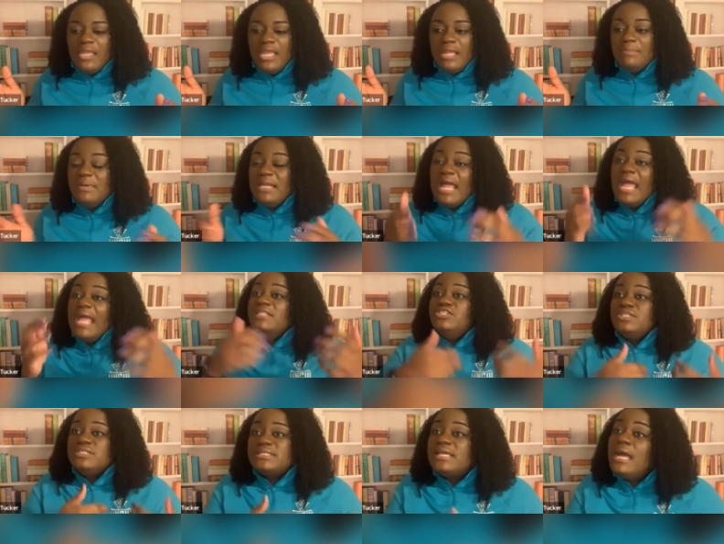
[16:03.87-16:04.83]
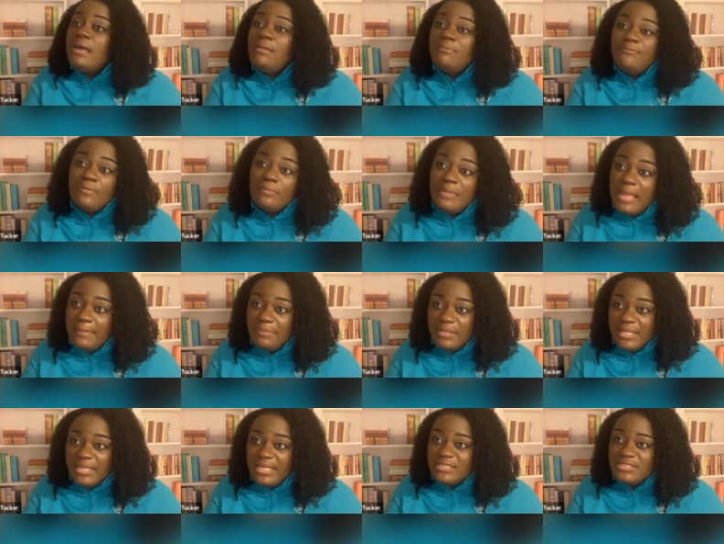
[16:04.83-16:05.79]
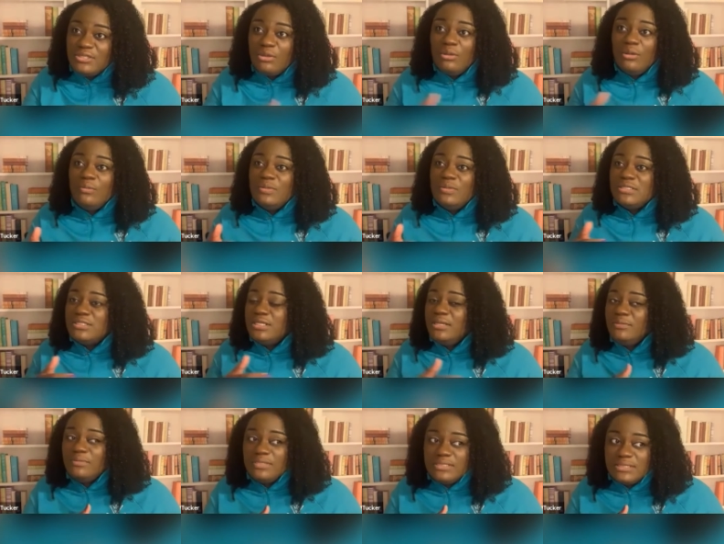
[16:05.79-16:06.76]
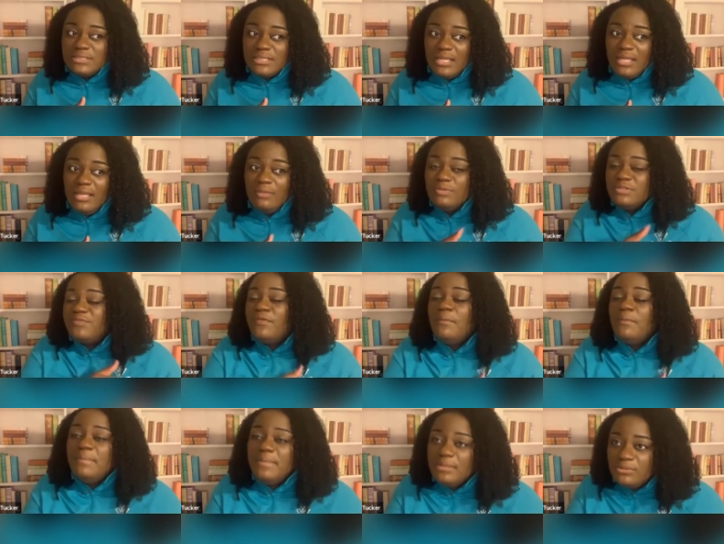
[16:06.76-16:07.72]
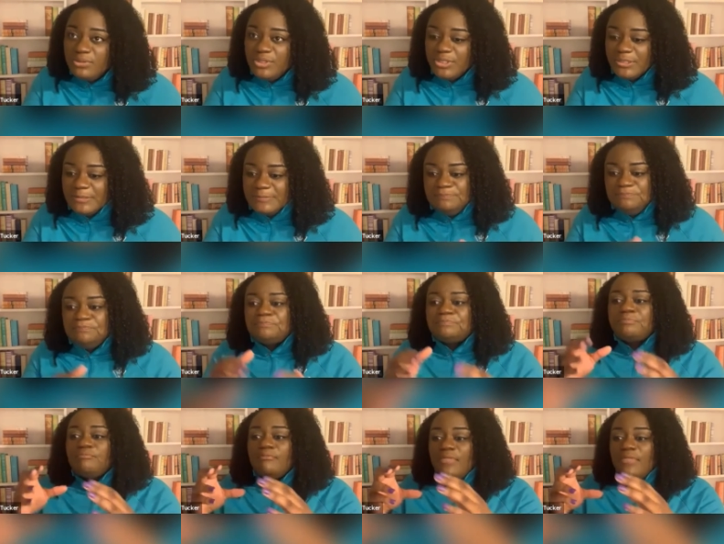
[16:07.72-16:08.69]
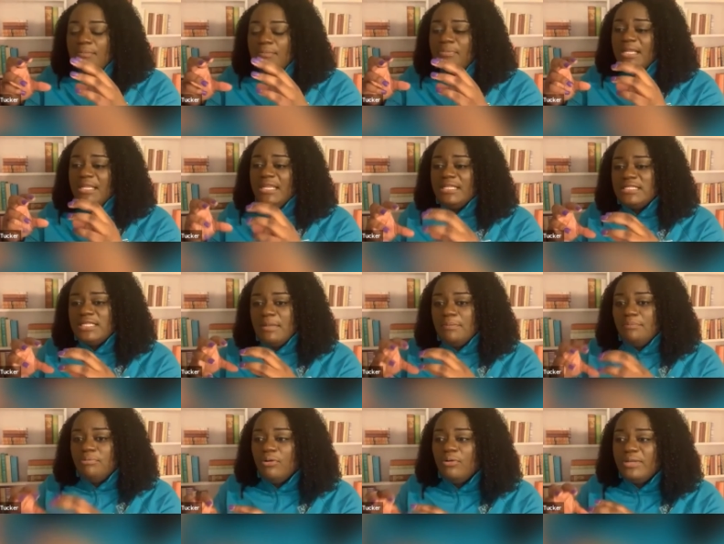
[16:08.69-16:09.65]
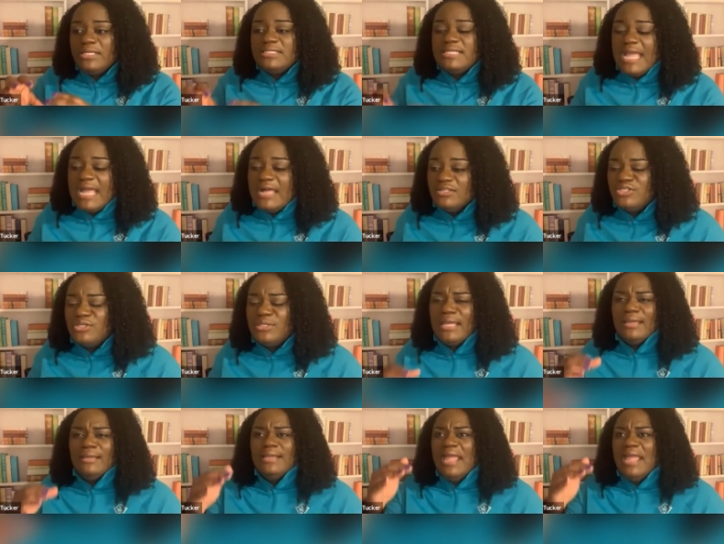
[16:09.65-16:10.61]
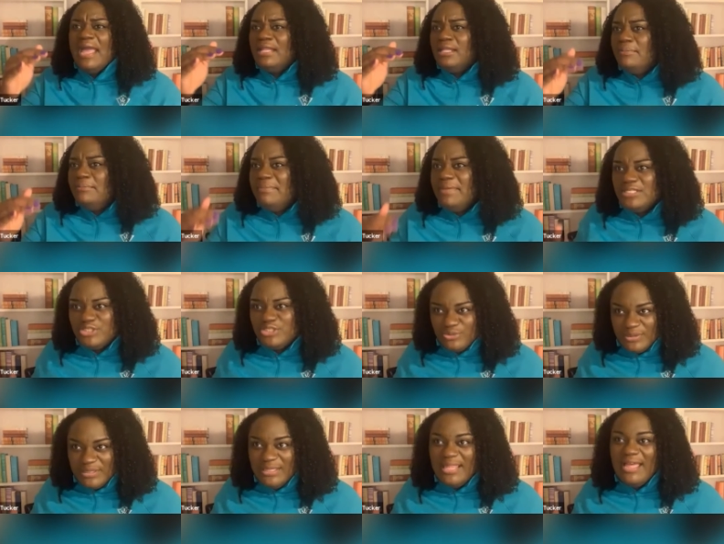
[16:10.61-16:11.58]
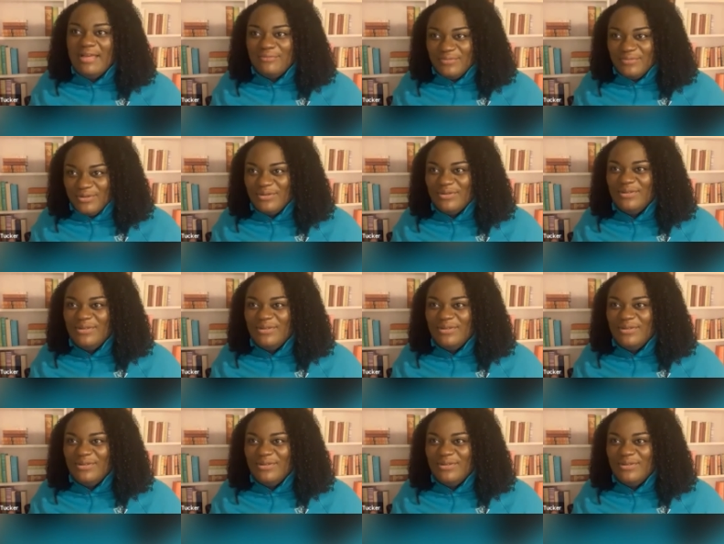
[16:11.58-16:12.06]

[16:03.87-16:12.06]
But I had just come from that place. So it was familiar, but it broke it down to like an elementary level.